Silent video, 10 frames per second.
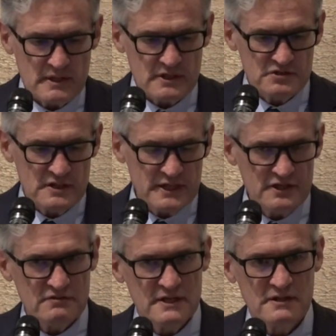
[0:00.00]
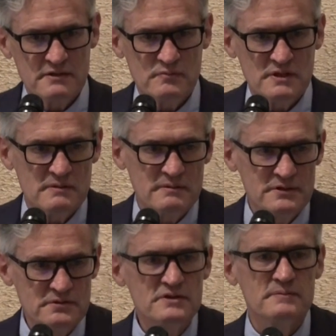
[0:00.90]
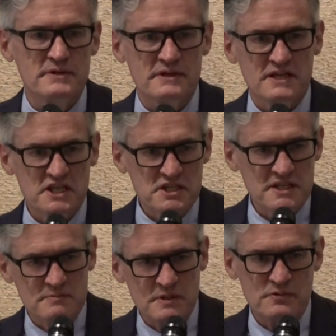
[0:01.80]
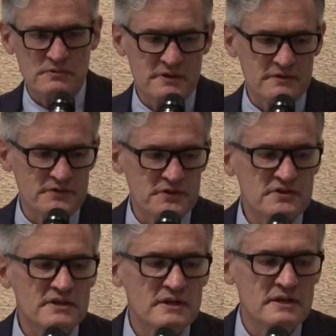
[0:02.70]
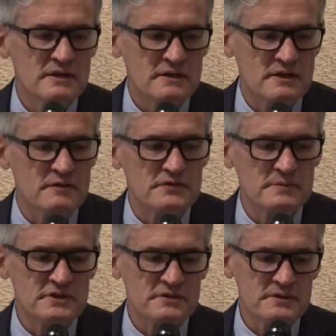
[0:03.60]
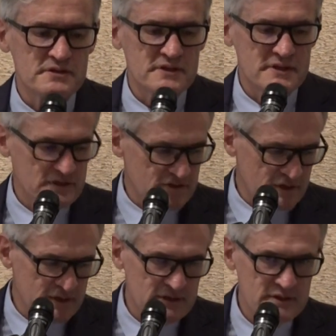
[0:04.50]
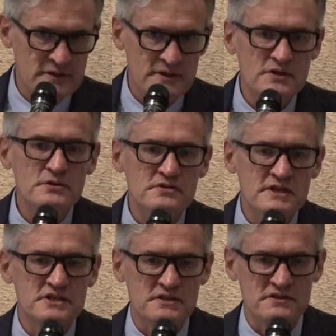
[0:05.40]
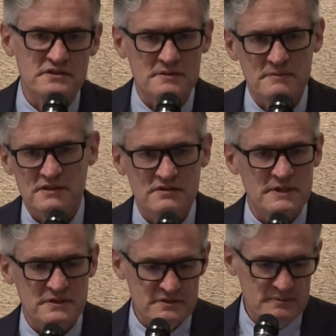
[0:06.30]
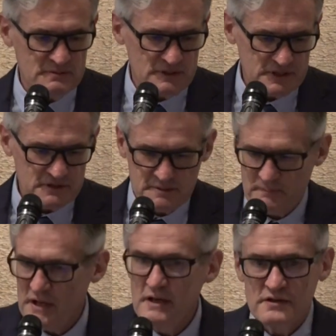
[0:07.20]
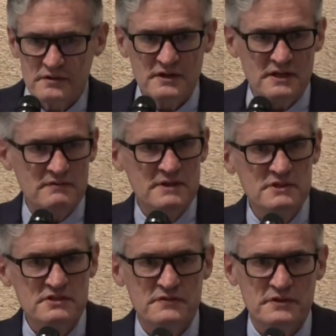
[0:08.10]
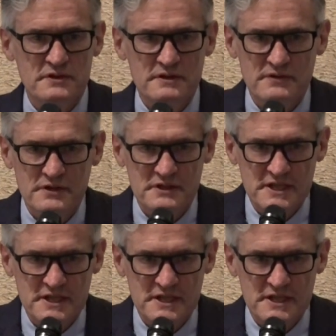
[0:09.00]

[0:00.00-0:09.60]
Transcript: a country like Israel could probably do something to actually come up with one of the first confirmatory studies on the new staging system that's about to be released. So thank you very much for your